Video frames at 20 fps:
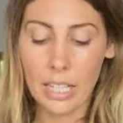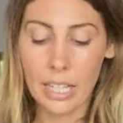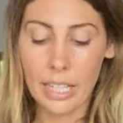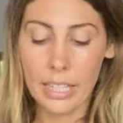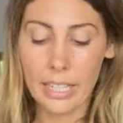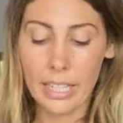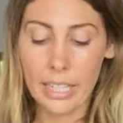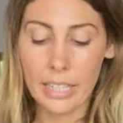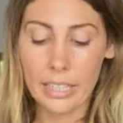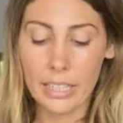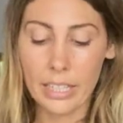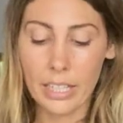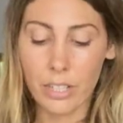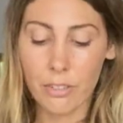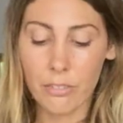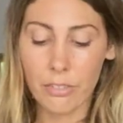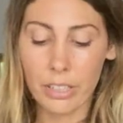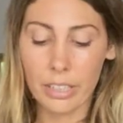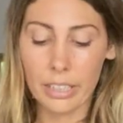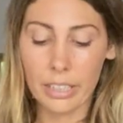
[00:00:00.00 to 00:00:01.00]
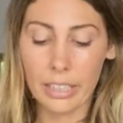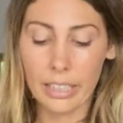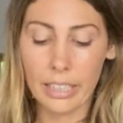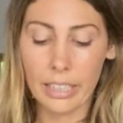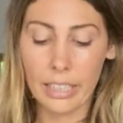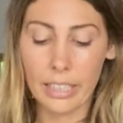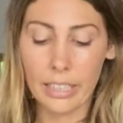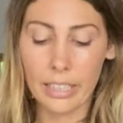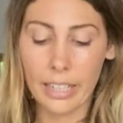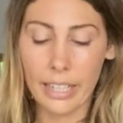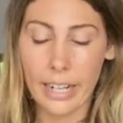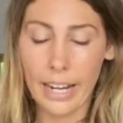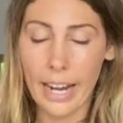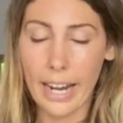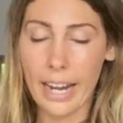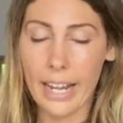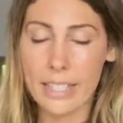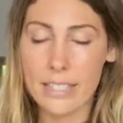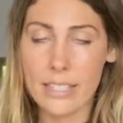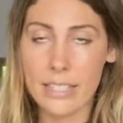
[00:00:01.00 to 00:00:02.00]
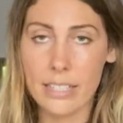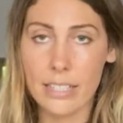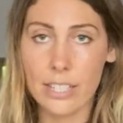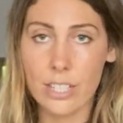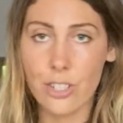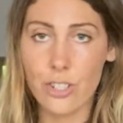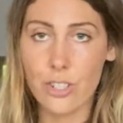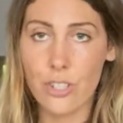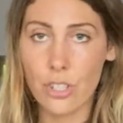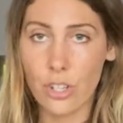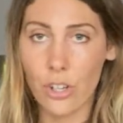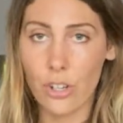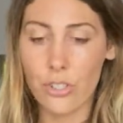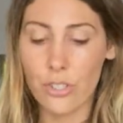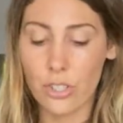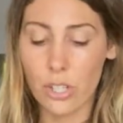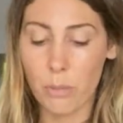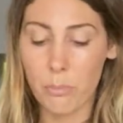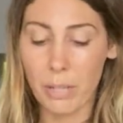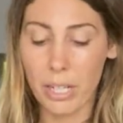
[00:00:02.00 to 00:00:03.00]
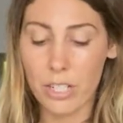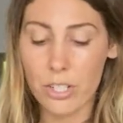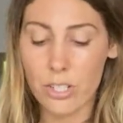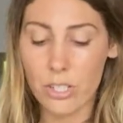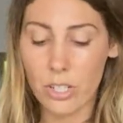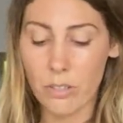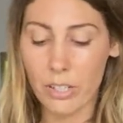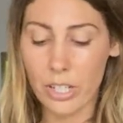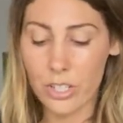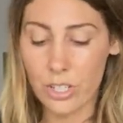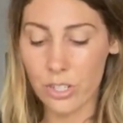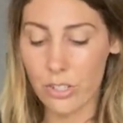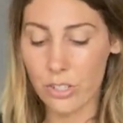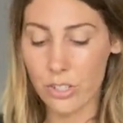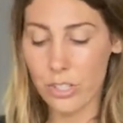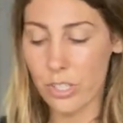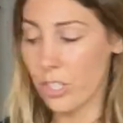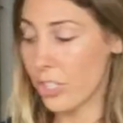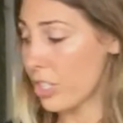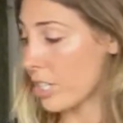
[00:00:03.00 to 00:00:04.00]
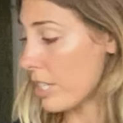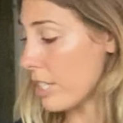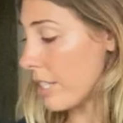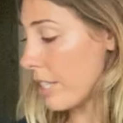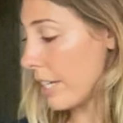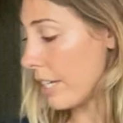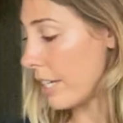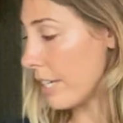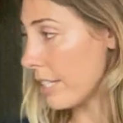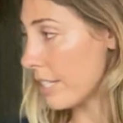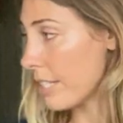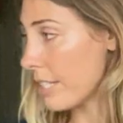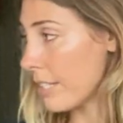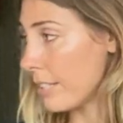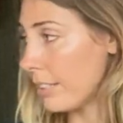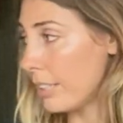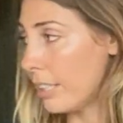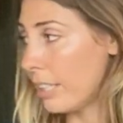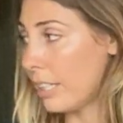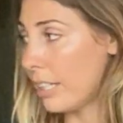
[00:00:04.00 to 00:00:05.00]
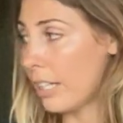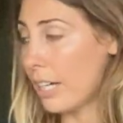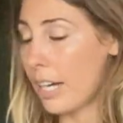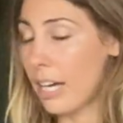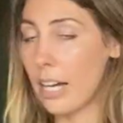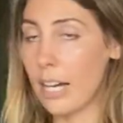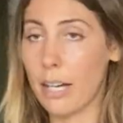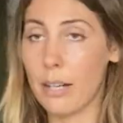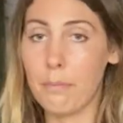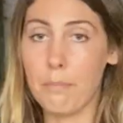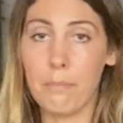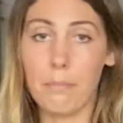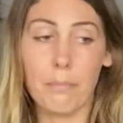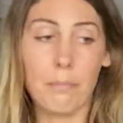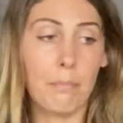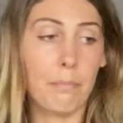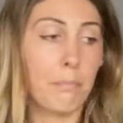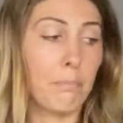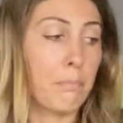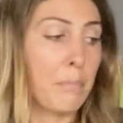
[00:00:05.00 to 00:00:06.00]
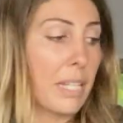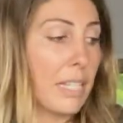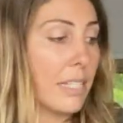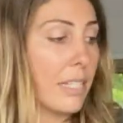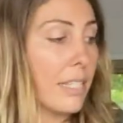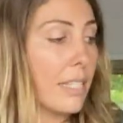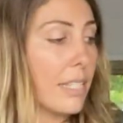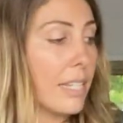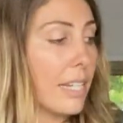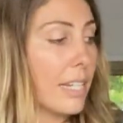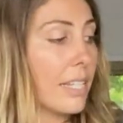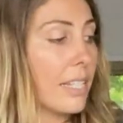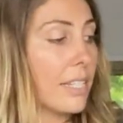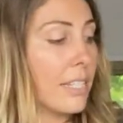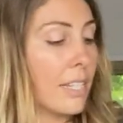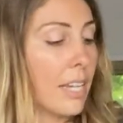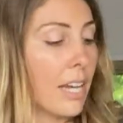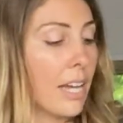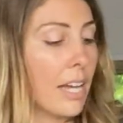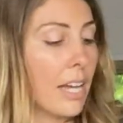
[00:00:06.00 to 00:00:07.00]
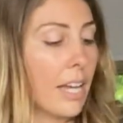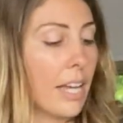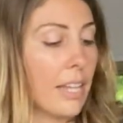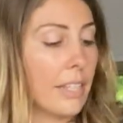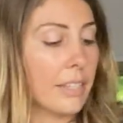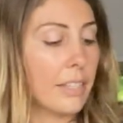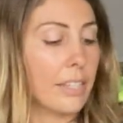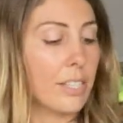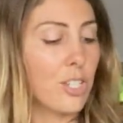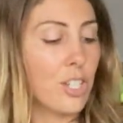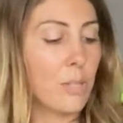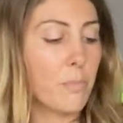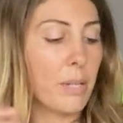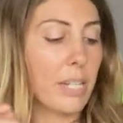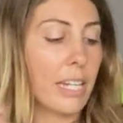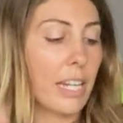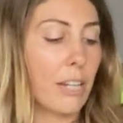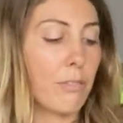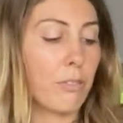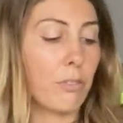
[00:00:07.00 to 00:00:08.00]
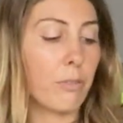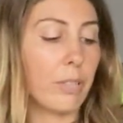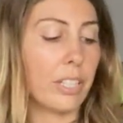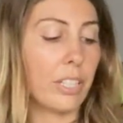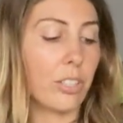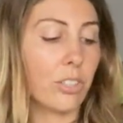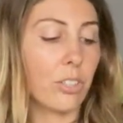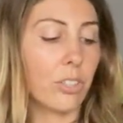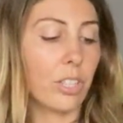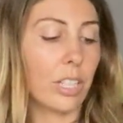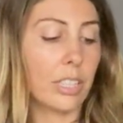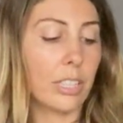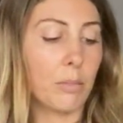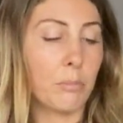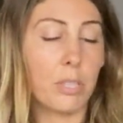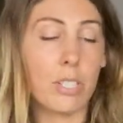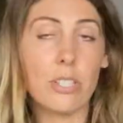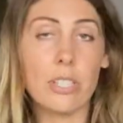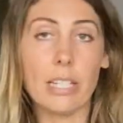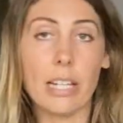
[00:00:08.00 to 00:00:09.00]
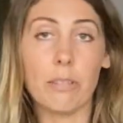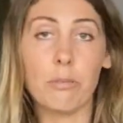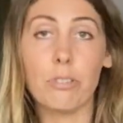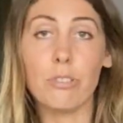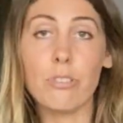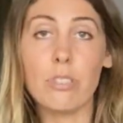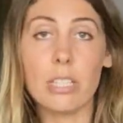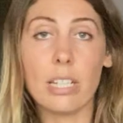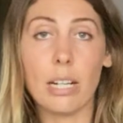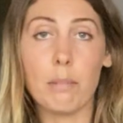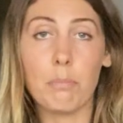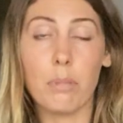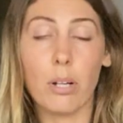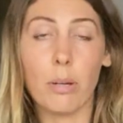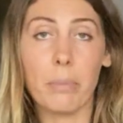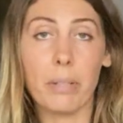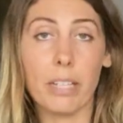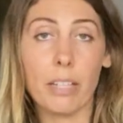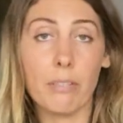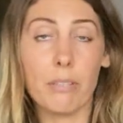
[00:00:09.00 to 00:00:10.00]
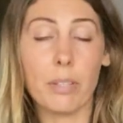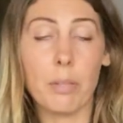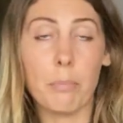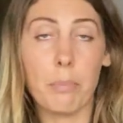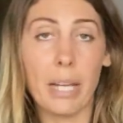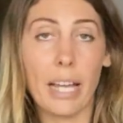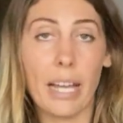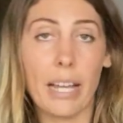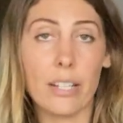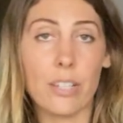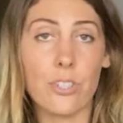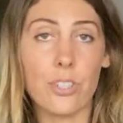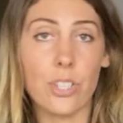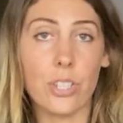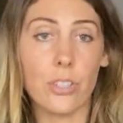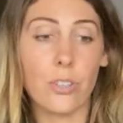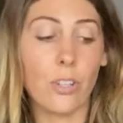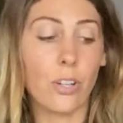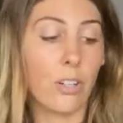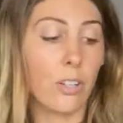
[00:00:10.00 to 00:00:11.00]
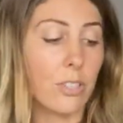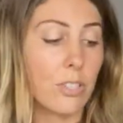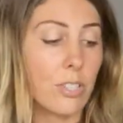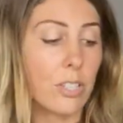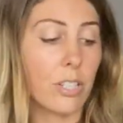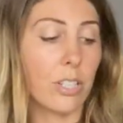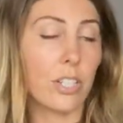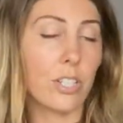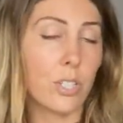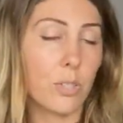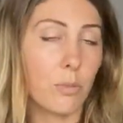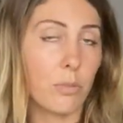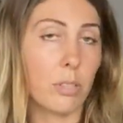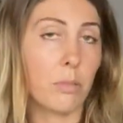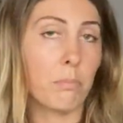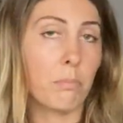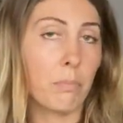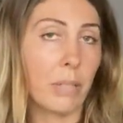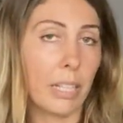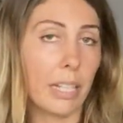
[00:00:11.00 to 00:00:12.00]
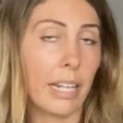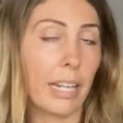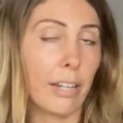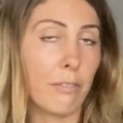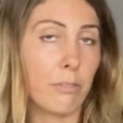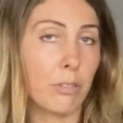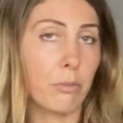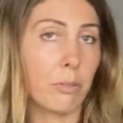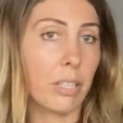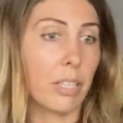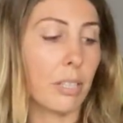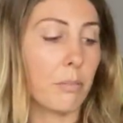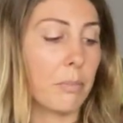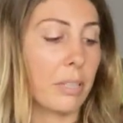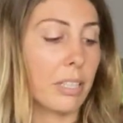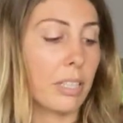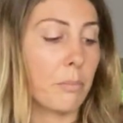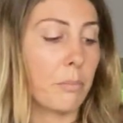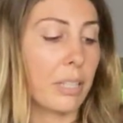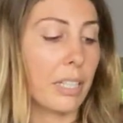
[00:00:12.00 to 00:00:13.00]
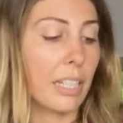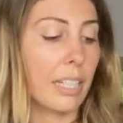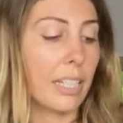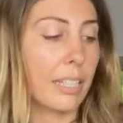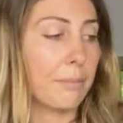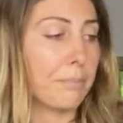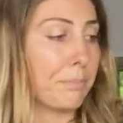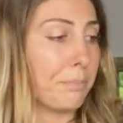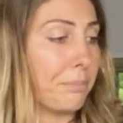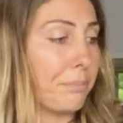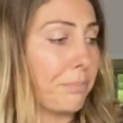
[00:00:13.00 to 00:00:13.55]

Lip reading: again, can really enhance the dish so much. So I do suggest these mustard seeds. Just be careful when you're cooking them, because they will start popping if the pan is too hot, so you just want to be careful with them at the beginning.